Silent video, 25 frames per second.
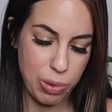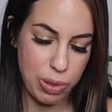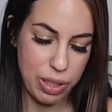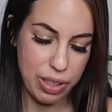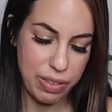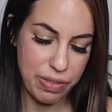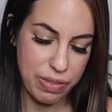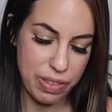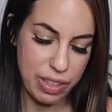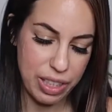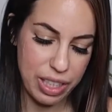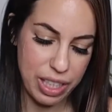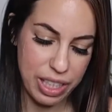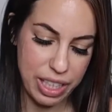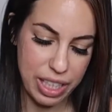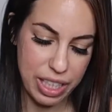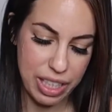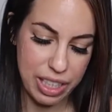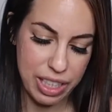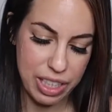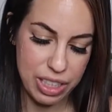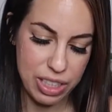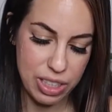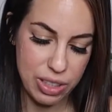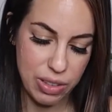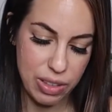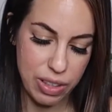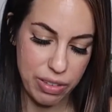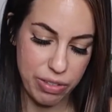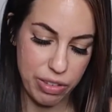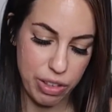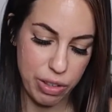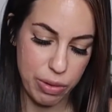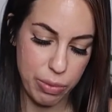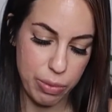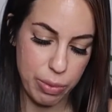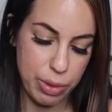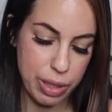I feel like, unless you live
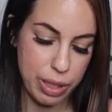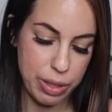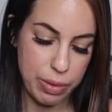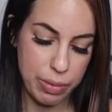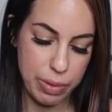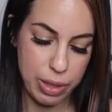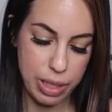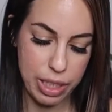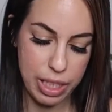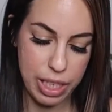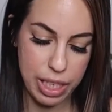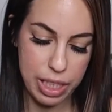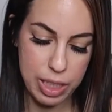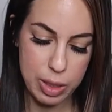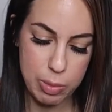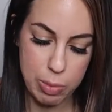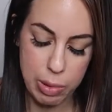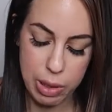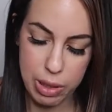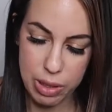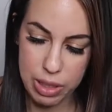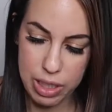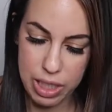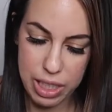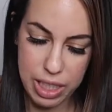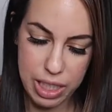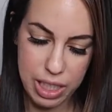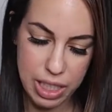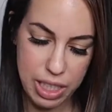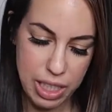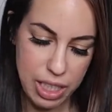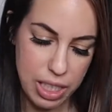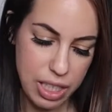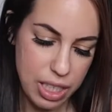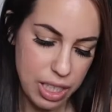in a really, really nice building.